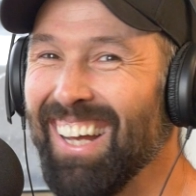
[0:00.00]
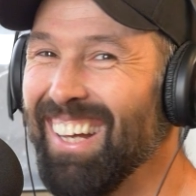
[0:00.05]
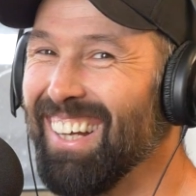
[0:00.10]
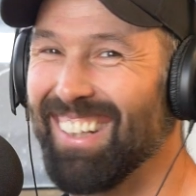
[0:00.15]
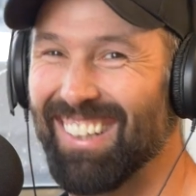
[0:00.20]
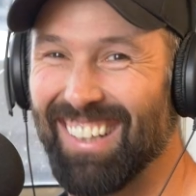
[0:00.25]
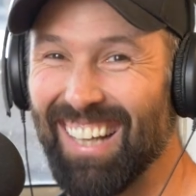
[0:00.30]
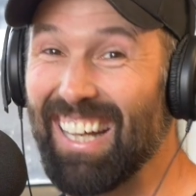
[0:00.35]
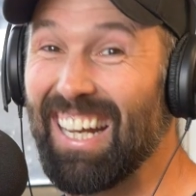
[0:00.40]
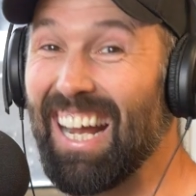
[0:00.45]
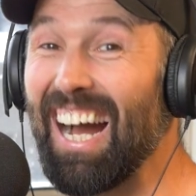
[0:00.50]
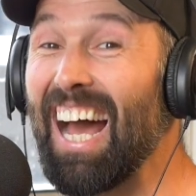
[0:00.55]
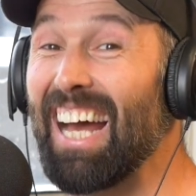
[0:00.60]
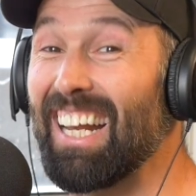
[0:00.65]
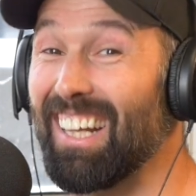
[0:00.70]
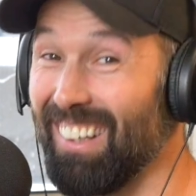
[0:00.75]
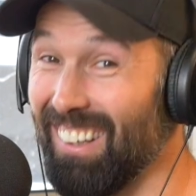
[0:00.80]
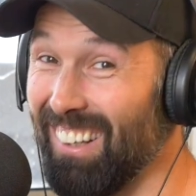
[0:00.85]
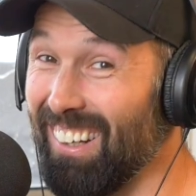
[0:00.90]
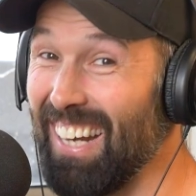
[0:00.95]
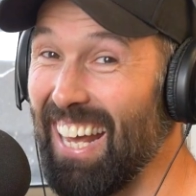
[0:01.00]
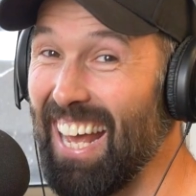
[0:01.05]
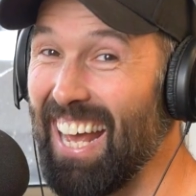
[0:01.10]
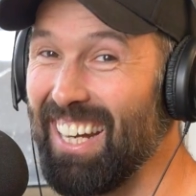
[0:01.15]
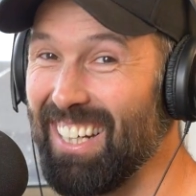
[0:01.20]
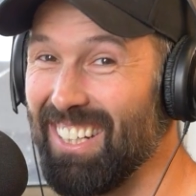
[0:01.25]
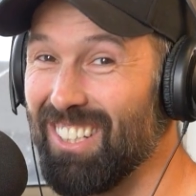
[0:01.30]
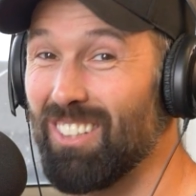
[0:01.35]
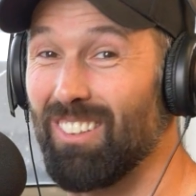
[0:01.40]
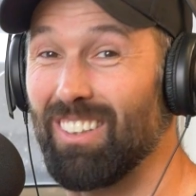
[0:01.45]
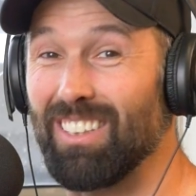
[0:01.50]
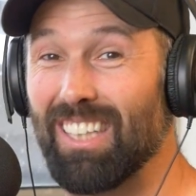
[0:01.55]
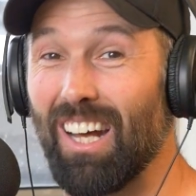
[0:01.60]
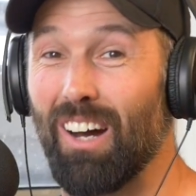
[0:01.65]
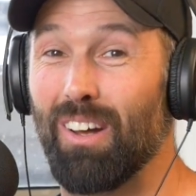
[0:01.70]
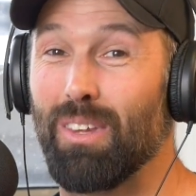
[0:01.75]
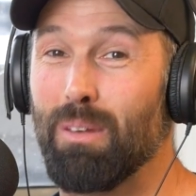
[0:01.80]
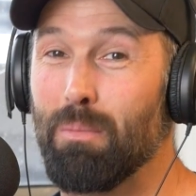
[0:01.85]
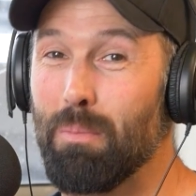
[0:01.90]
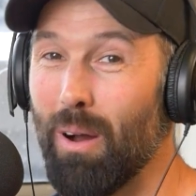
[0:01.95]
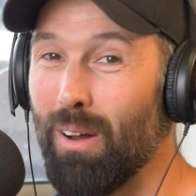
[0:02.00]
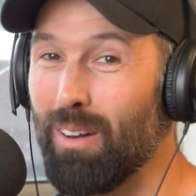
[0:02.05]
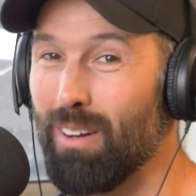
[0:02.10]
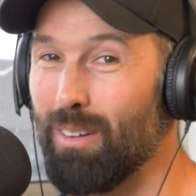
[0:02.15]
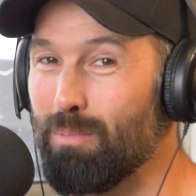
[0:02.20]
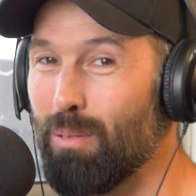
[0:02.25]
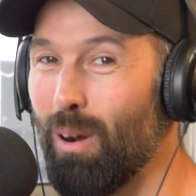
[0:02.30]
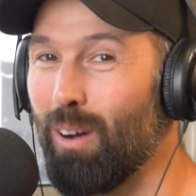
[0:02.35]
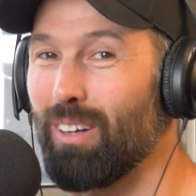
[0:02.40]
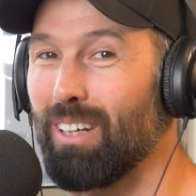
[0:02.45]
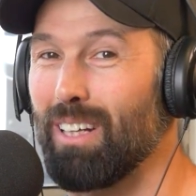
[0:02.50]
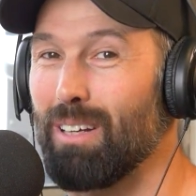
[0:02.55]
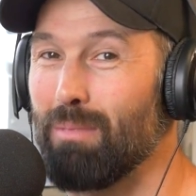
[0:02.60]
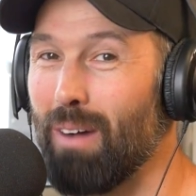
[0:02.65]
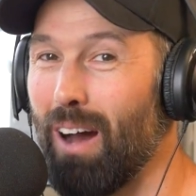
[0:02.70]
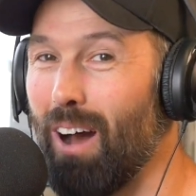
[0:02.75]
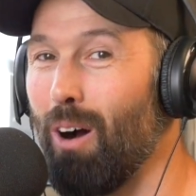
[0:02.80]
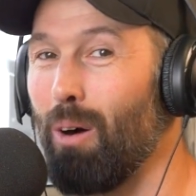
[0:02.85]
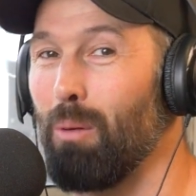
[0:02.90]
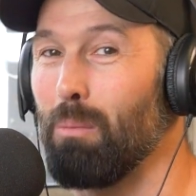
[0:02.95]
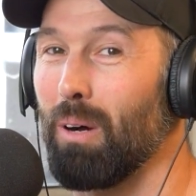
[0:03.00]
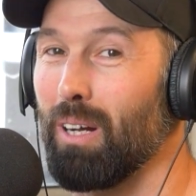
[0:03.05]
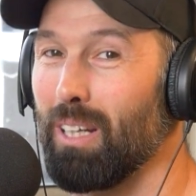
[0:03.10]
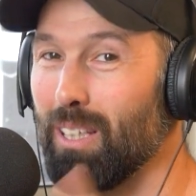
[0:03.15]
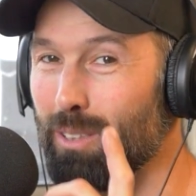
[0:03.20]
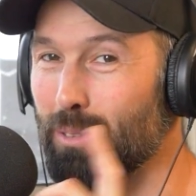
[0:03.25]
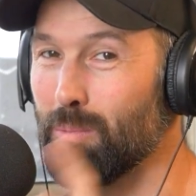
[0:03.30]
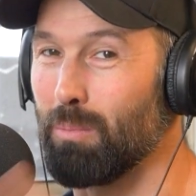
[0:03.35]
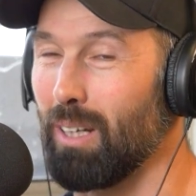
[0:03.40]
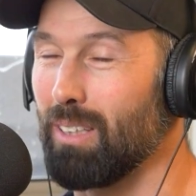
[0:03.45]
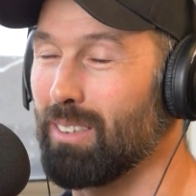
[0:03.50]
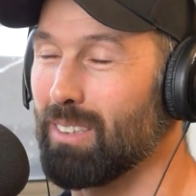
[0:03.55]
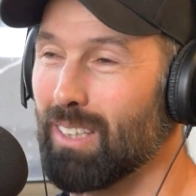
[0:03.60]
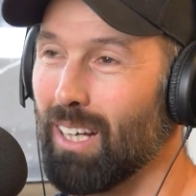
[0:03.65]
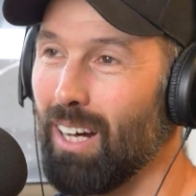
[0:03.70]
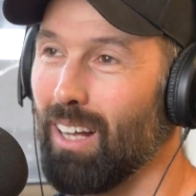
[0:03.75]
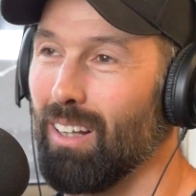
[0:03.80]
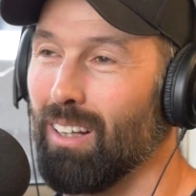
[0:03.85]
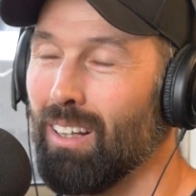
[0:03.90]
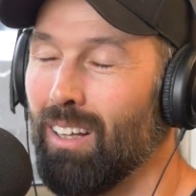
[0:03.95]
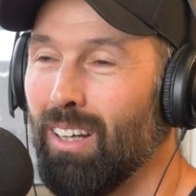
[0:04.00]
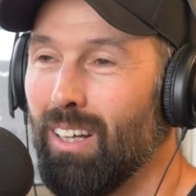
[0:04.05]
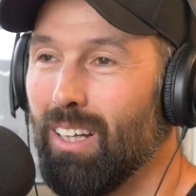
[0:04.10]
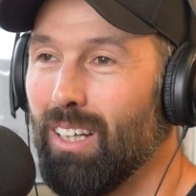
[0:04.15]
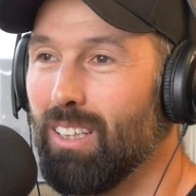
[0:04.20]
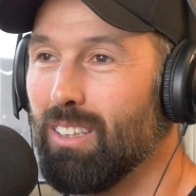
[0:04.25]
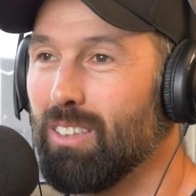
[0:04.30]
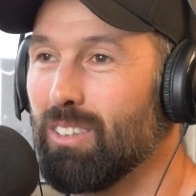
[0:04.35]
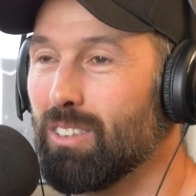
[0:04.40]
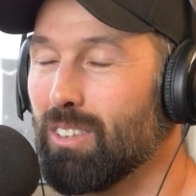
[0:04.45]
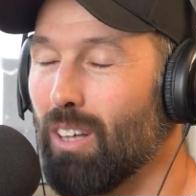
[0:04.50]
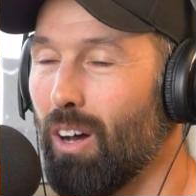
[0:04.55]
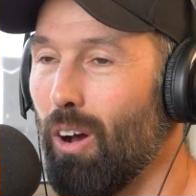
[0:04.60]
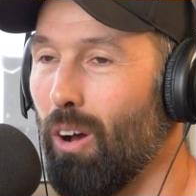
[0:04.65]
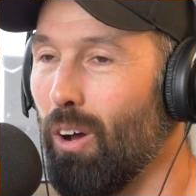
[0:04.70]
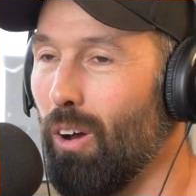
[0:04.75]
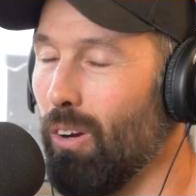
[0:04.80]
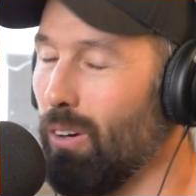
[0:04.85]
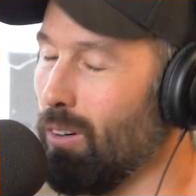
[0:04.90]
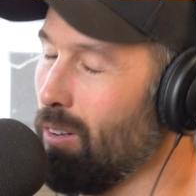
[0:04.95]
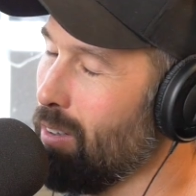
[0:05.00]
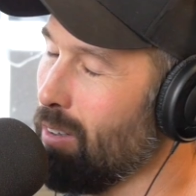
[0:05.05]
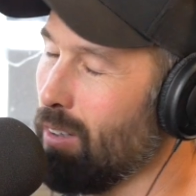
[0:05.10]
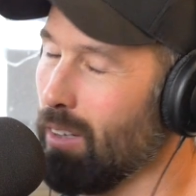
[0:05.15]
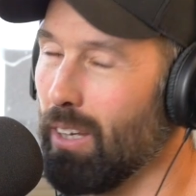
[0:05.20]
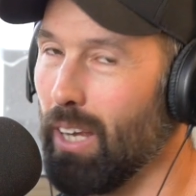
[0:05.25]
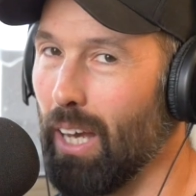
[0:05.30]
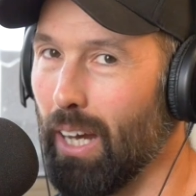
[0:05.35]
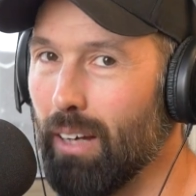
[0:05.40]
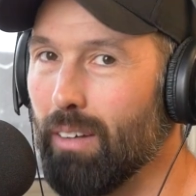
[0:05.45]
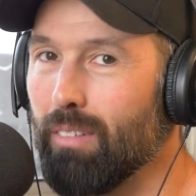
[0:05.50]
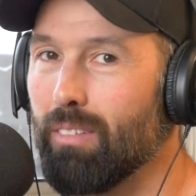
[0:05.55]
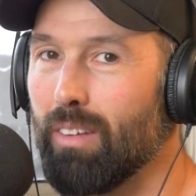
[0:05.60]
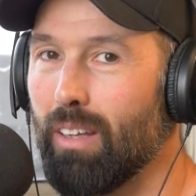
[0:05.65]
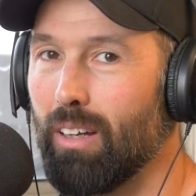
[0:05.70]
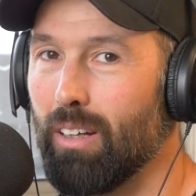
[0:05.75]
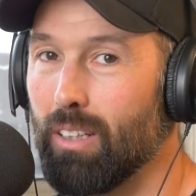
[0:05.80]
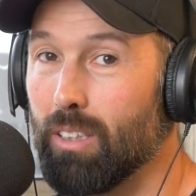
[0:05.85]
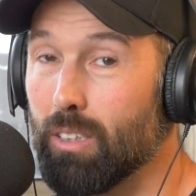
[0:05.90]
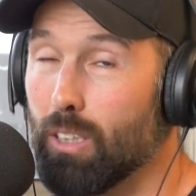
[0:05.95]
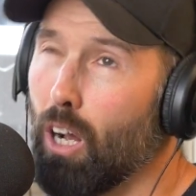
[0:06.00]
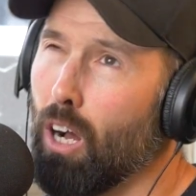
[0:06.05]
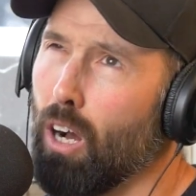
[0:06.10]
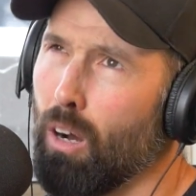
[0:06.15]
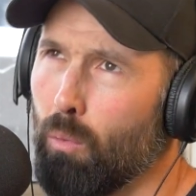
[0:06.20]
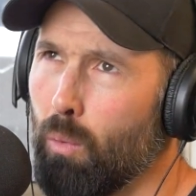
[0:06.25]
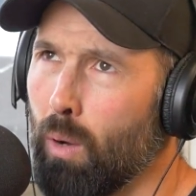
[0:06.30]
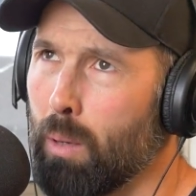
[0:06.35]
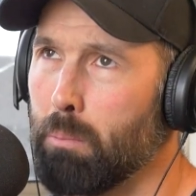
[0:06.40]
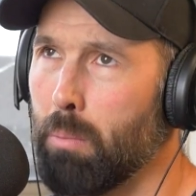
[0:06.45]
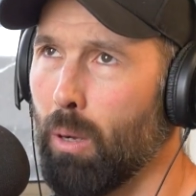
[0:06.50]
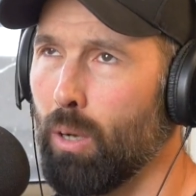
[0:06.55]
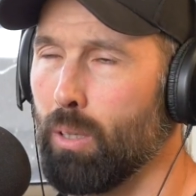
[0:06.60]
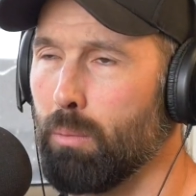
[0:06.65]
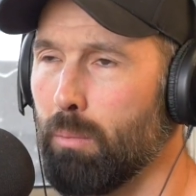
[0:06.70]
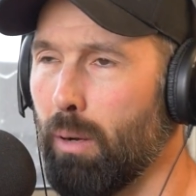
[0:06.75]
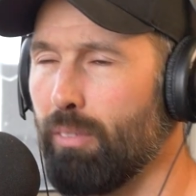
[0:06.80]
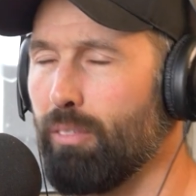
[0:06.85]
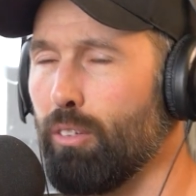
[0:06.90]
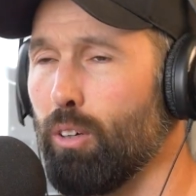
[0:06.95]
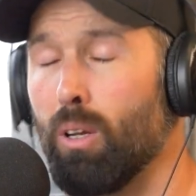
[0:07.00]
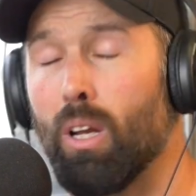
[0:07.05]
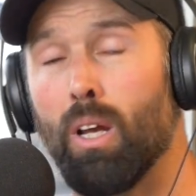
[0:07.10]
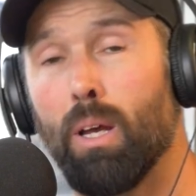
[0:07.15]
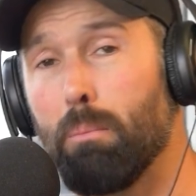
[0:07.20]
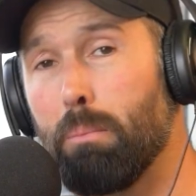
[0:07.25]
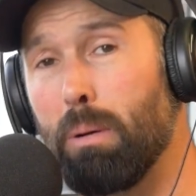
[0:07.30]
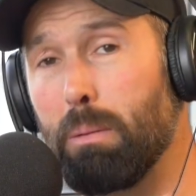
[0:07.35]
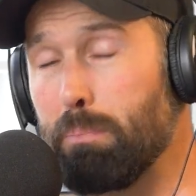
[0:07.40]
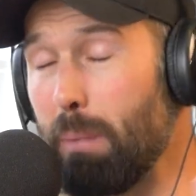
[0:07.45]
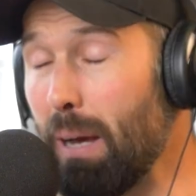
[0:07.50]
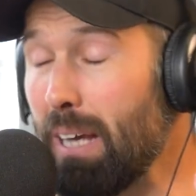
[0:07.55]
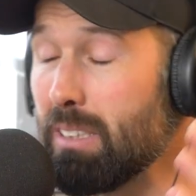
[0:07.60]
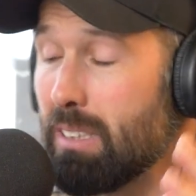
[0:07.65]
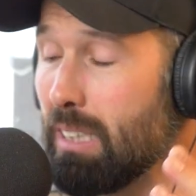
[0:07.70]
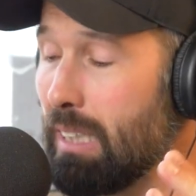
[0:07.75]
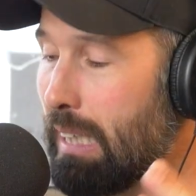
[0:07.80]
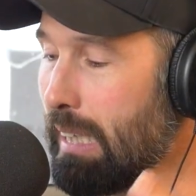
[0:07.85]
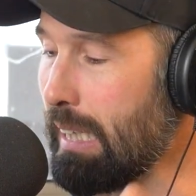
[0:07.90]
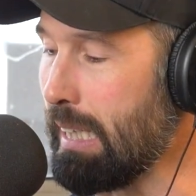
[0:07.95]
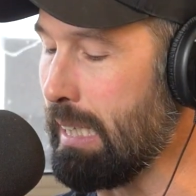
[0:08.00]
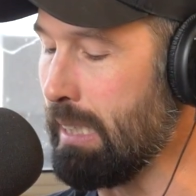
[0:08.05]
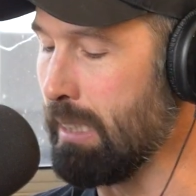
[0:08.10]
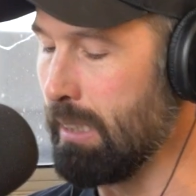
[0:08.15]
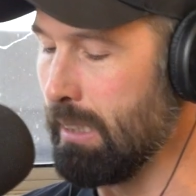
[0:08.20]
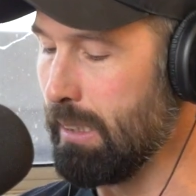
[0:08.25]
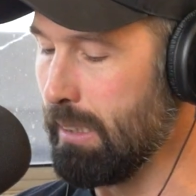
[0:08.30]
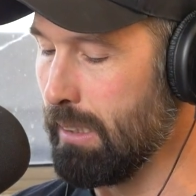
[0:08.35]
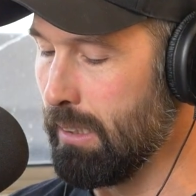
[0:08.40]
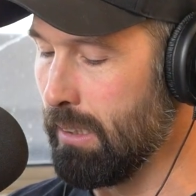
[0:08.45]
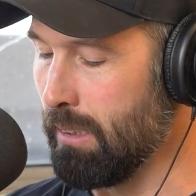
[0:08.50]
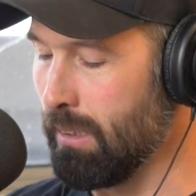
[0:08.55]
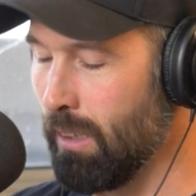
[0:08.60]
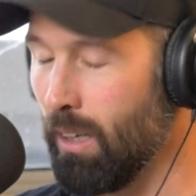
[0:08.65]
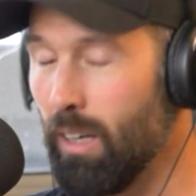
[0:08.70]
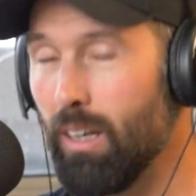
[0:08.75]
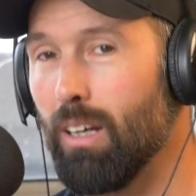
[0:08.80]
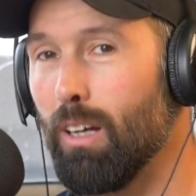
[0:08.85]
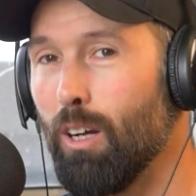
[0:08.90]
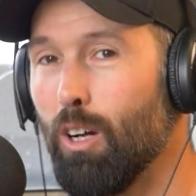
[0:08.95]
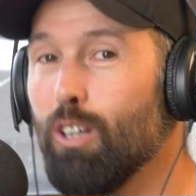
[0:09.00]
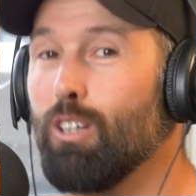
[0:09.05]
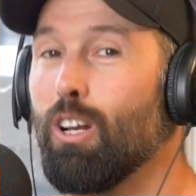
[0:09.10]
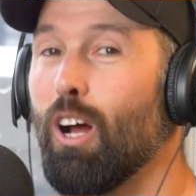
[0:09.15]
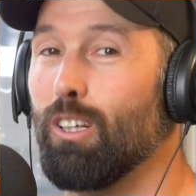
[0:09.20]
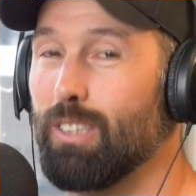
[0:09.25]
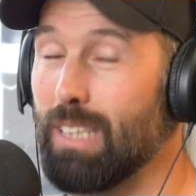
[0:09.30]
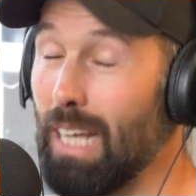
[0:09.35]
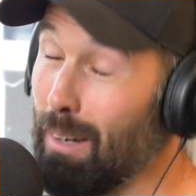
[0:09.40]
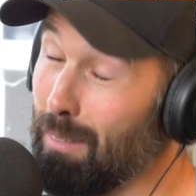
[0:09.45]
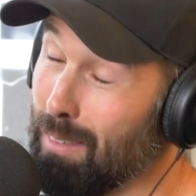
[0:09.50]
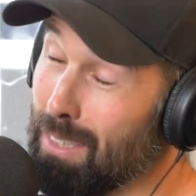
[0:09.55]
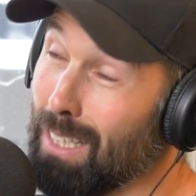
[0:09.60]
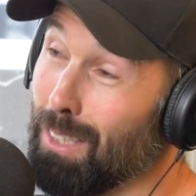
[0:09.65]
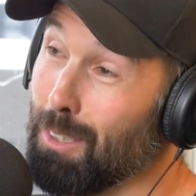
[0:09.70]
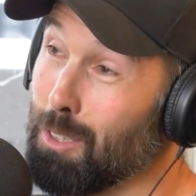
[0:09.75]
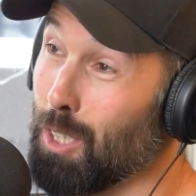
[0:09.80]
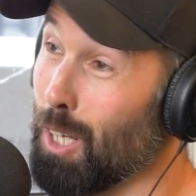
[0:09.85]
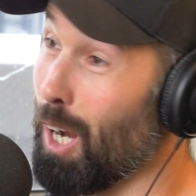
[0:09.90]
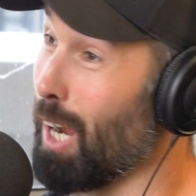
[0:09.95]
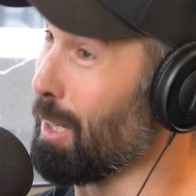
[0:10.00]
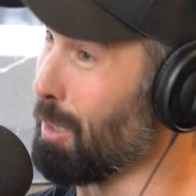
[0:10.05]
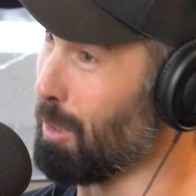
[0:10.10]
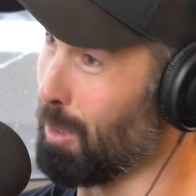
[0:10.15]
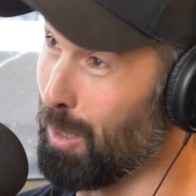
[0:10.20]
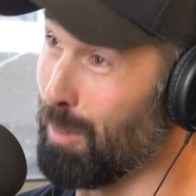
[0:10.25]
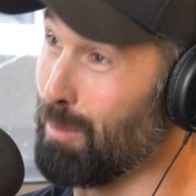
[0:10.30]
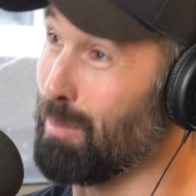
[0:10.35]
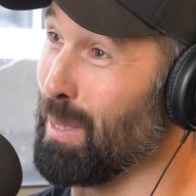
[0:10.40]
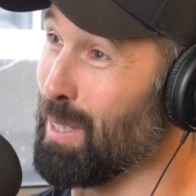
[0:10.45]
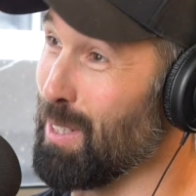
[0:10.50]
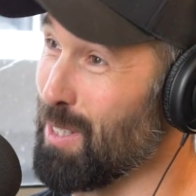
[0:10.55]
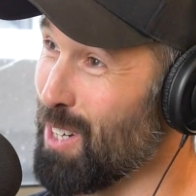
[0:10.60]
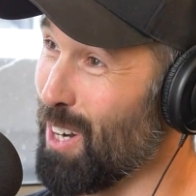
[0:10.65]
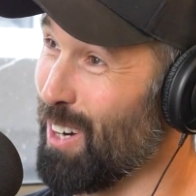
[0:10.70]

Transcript: like I had a lot of head injuries. The only bone I've broken in my whole body is my skull. So yeah, there it is. Oh, one bone in my foot. But basically, who knows how intelligent I could have been, Joe?